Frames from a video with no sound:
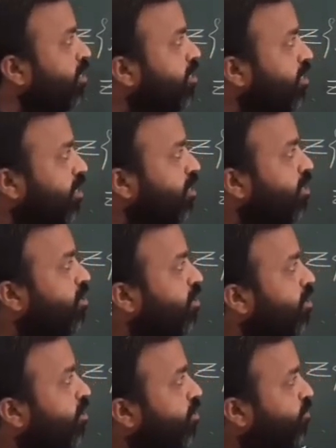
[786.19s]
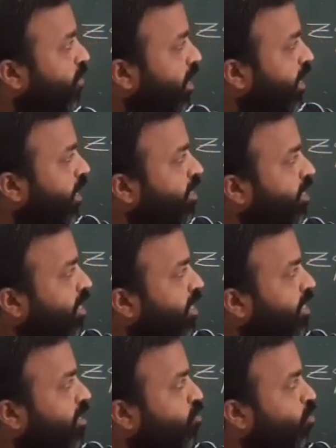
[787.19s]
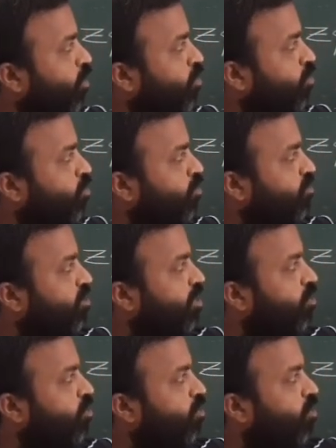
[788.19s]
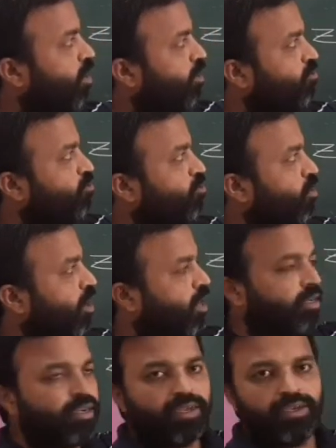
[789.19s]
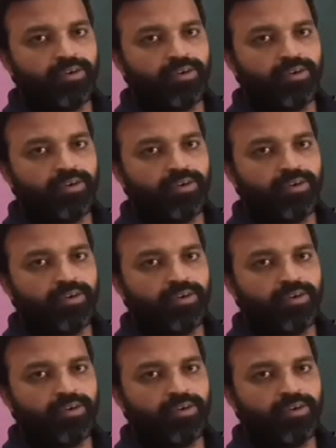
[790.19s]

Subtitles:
Here for n equal to 0 and so on,